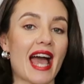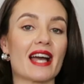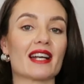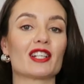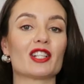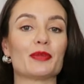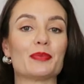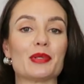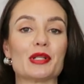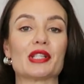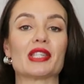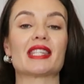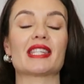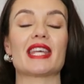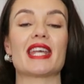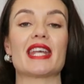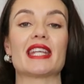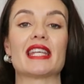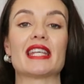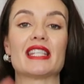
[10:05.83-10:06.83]
ankle boots
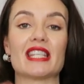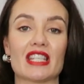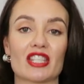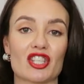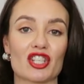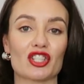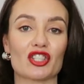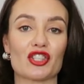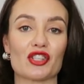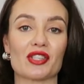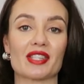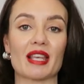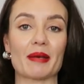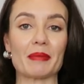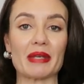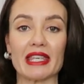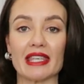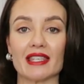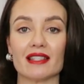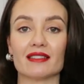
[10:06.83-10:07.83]
in addition to
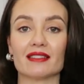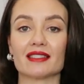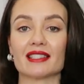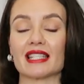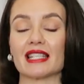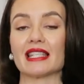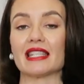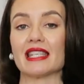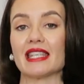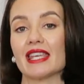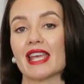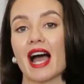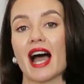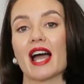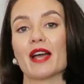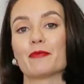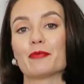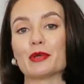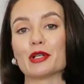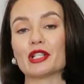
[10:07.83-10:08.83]
some heeled
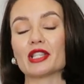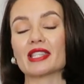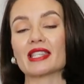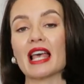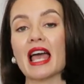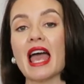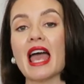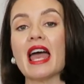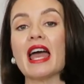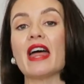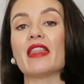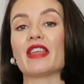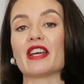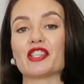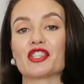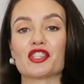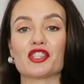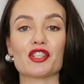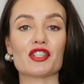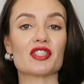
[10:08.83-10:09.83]
knee-high boots.
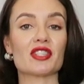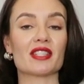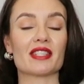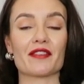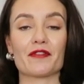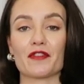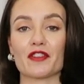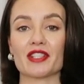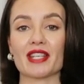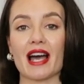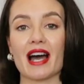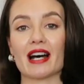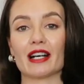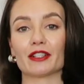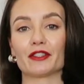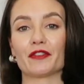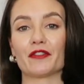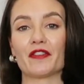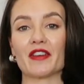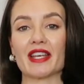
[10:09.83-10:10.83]
They suit different
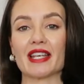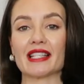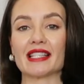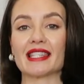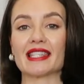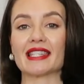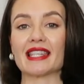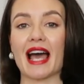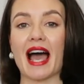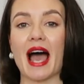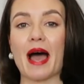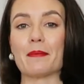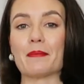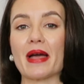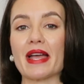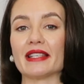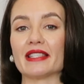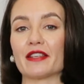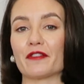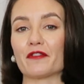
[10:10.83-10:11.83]
outfits,
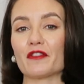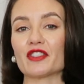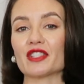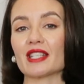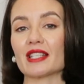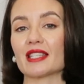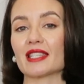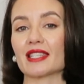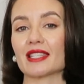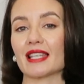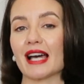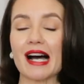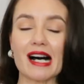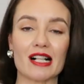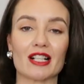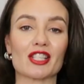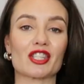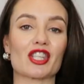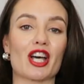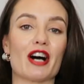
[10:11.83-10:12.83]
different
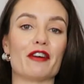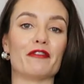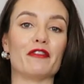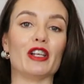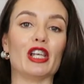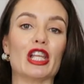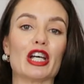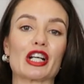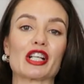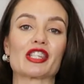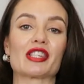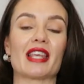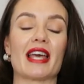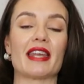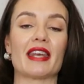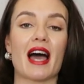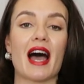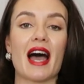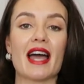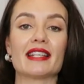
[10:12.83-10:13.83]
styles of looks,
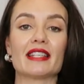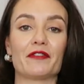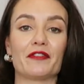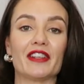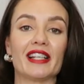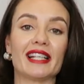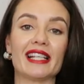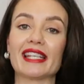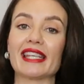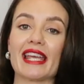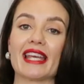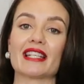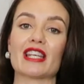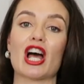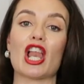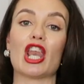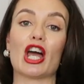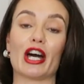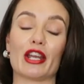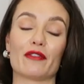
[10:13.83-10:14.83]
and I definitely get
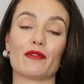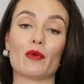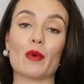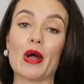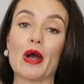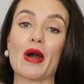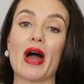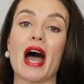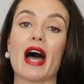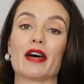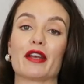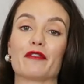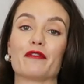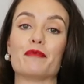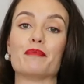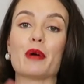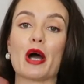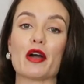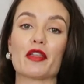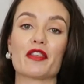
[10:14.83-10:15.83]
a lot of wear out
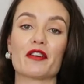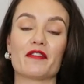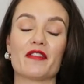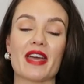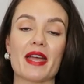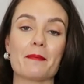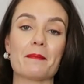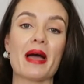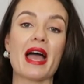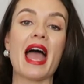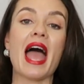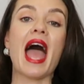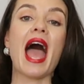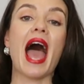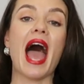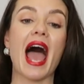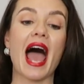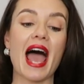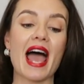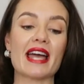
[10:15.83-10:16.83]
of both of them.
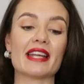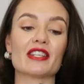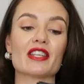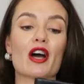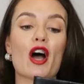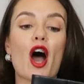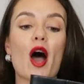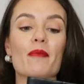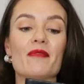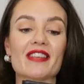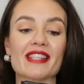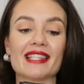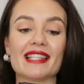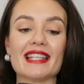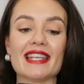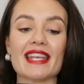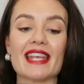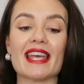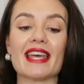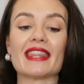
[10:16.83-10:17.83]
And
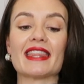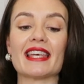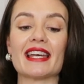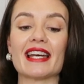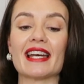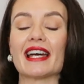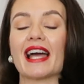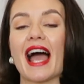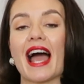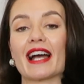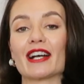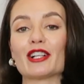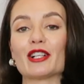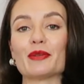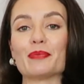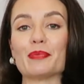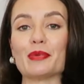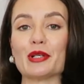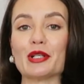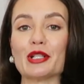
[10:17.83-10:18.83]
obviously the
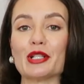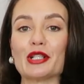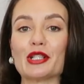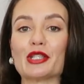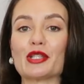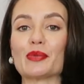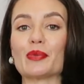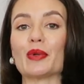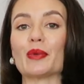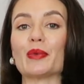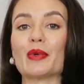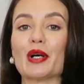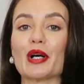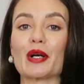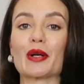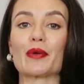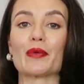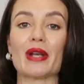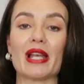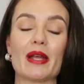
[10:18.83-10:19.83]
ankle boots will
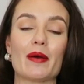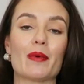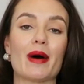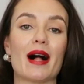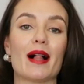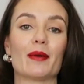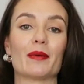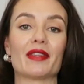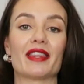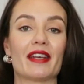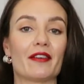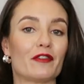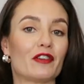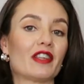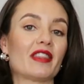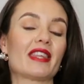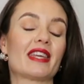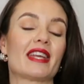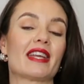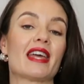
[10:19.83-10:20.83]
work really well with
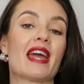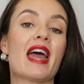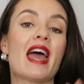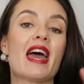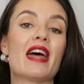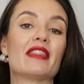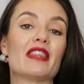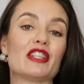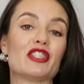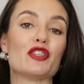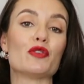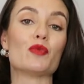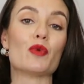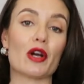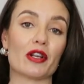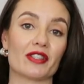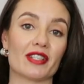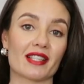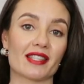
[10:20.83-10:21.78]
everything that you won't